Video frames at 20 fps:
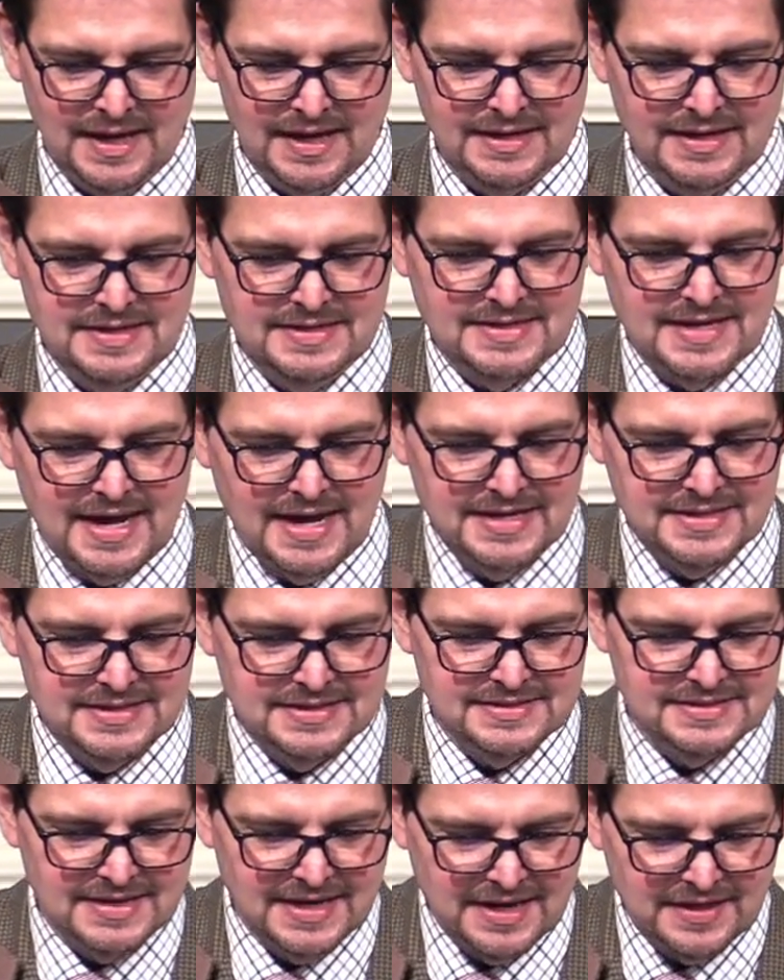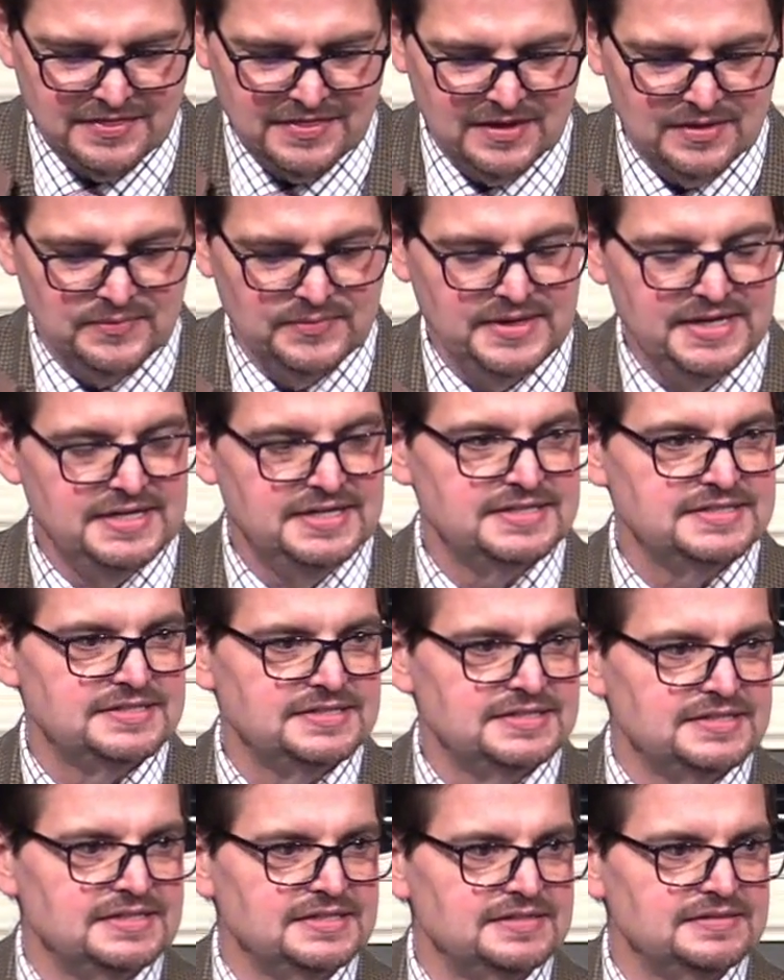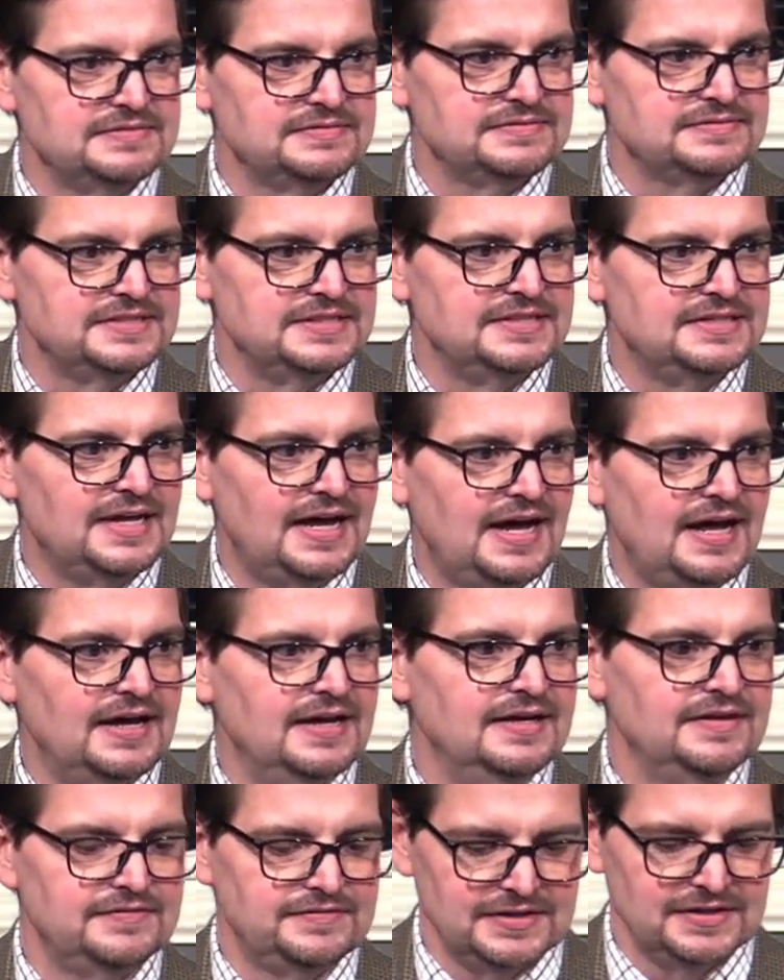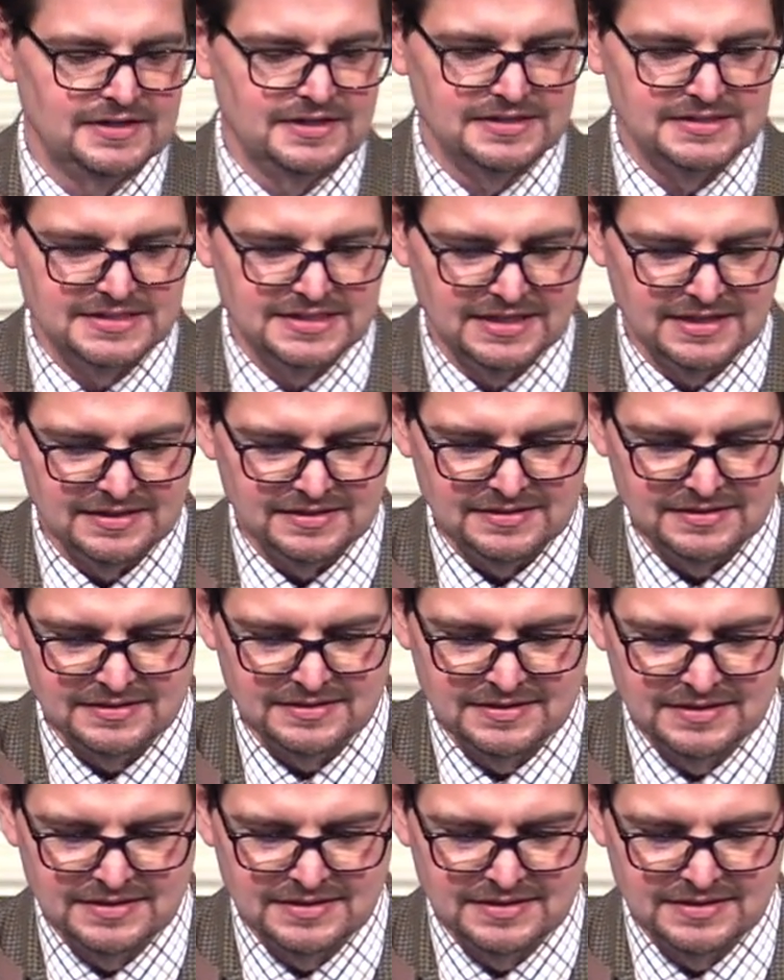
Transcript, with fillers: And he died the death that we deserve to die for our sin,